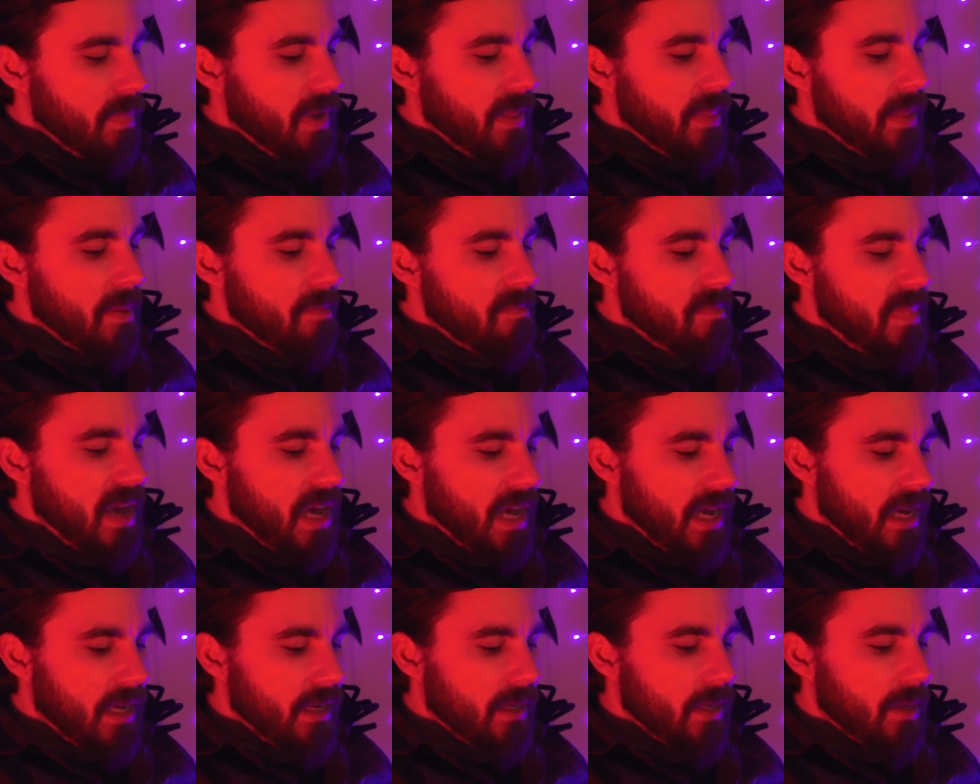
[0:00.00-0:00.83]
been the
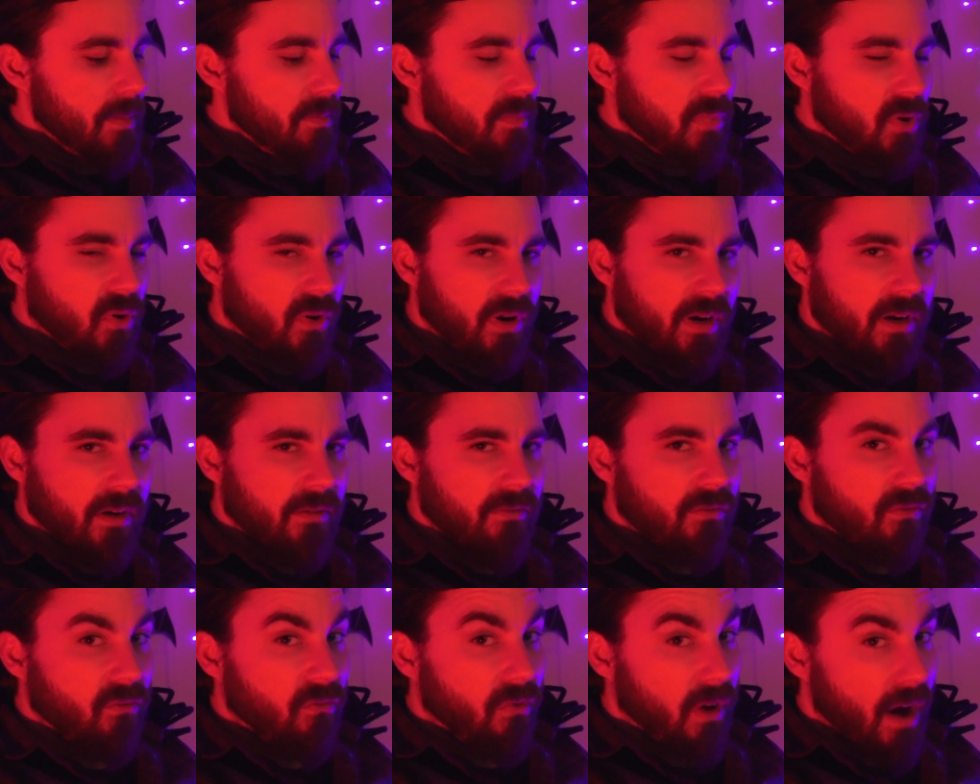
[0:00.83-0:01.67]
main point
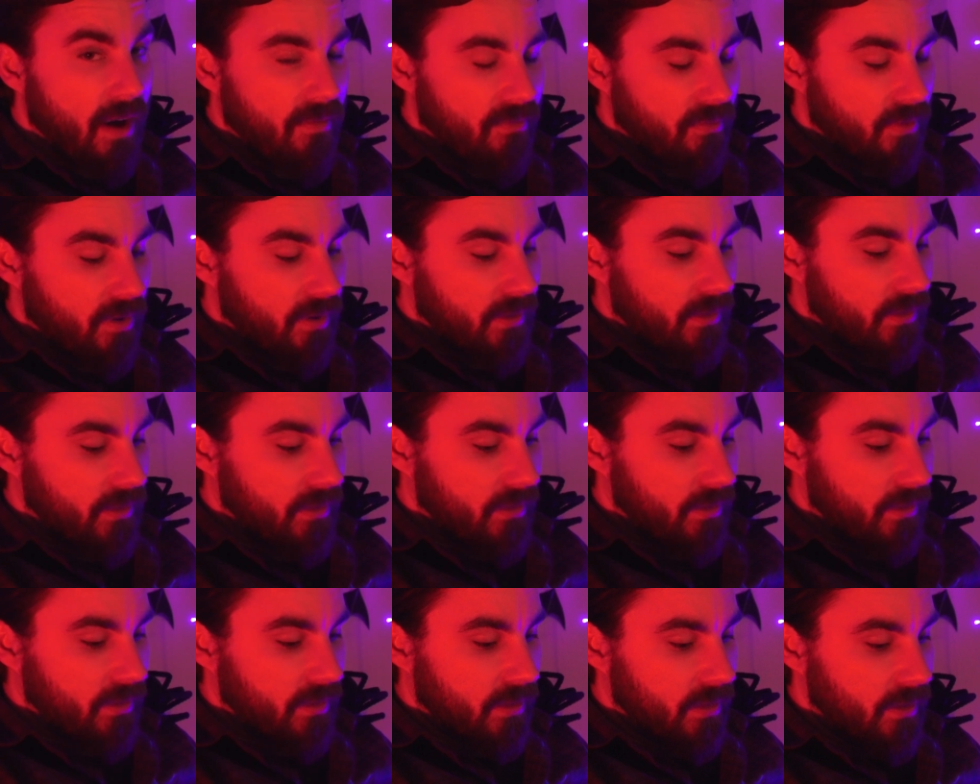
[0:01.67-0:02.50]
of
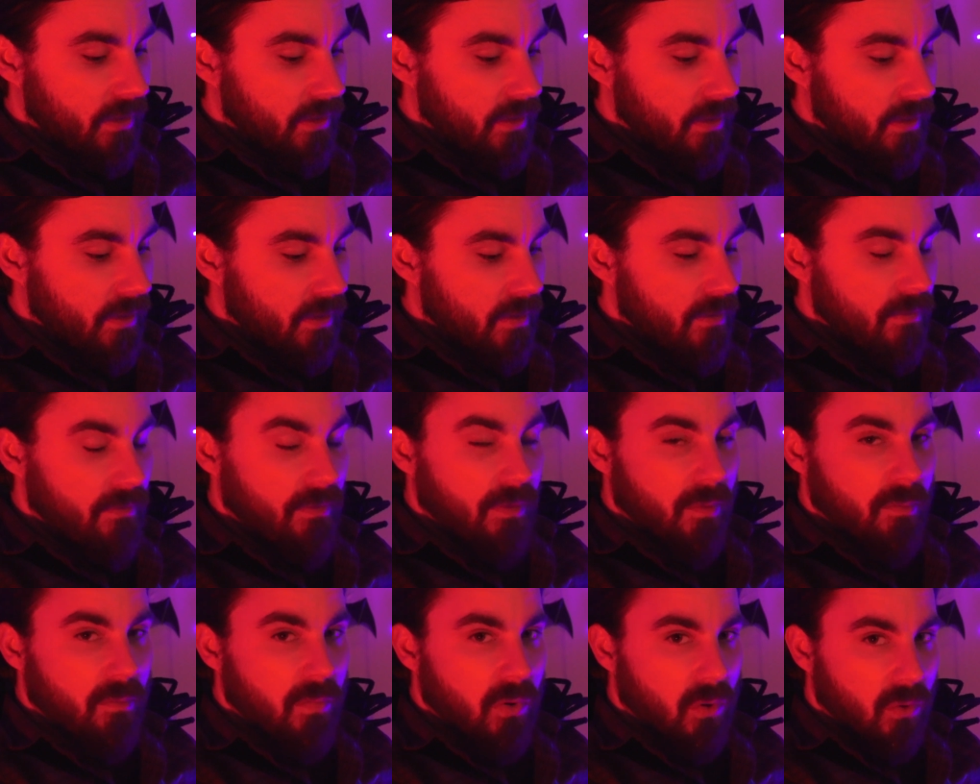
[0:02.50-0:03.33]
reference
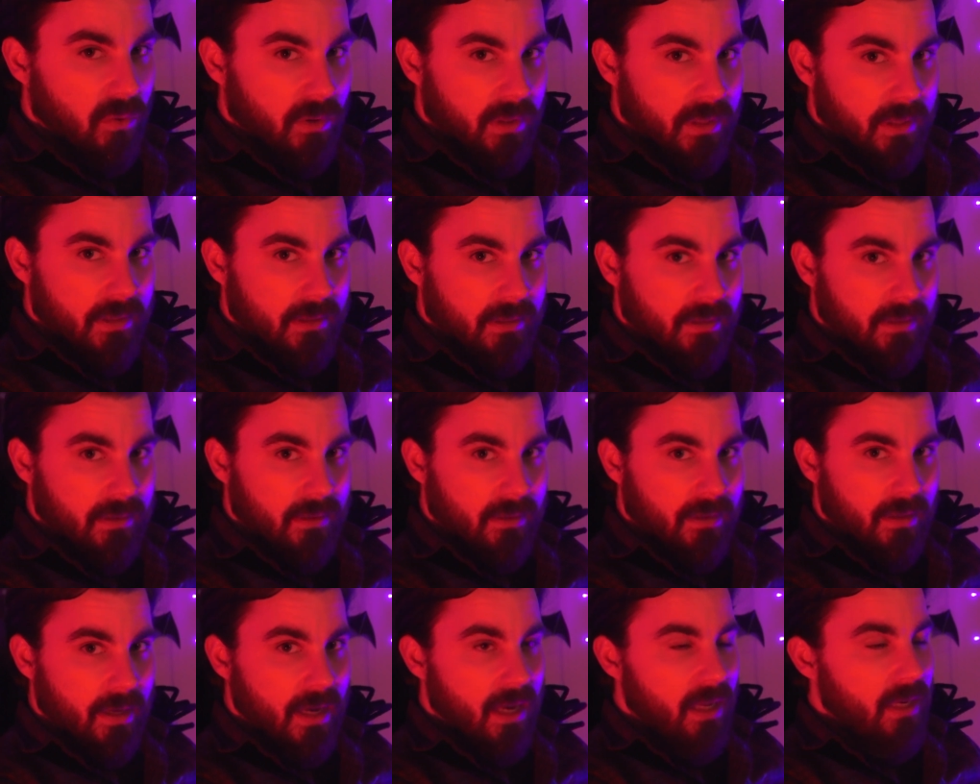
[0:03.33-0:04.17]
for bullies
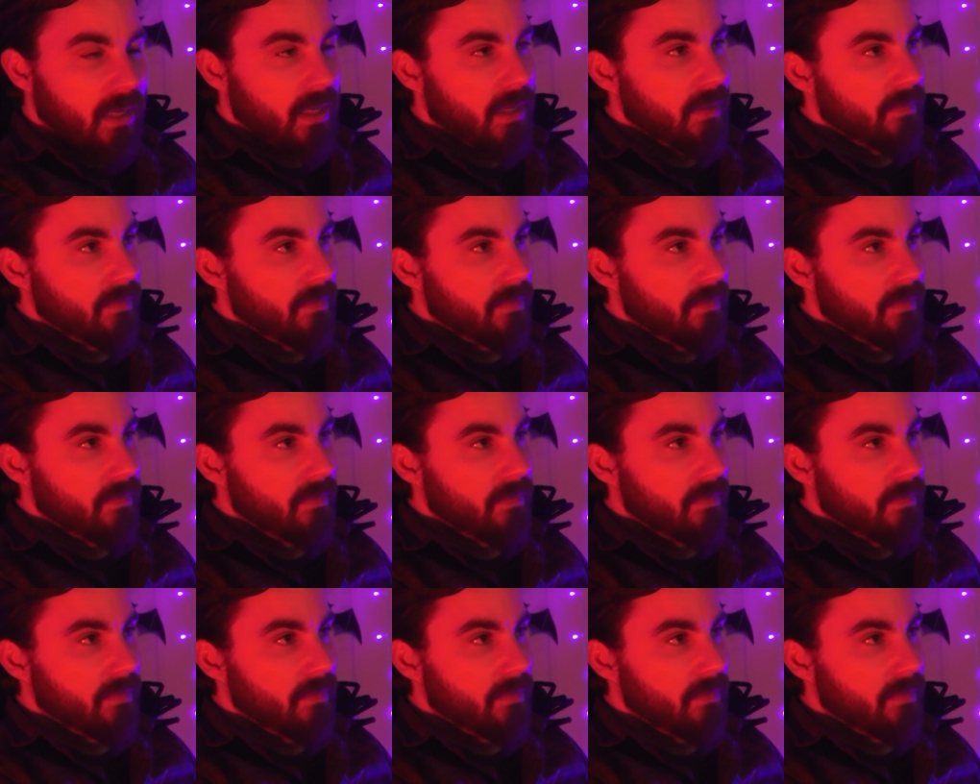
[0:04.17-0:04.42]
and